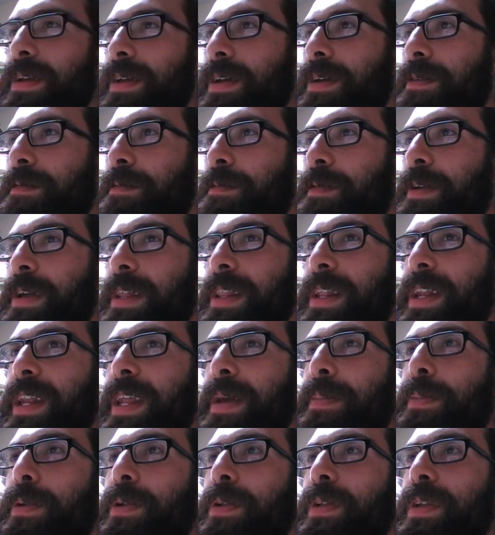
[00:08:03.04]
free the
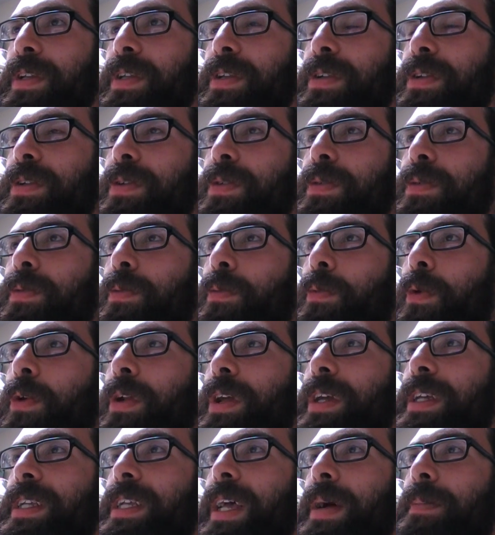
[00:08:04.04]
nipple is one
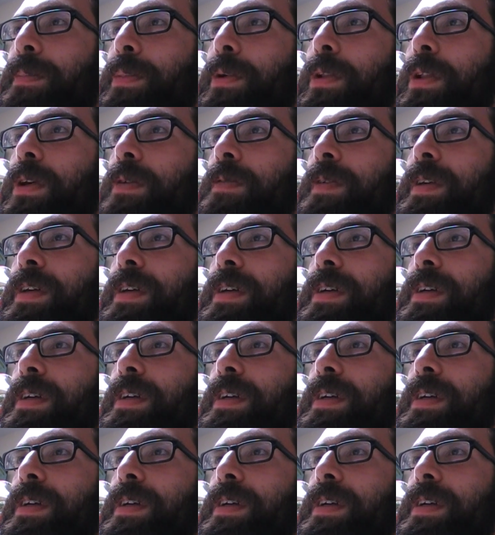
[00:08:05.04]
example of it.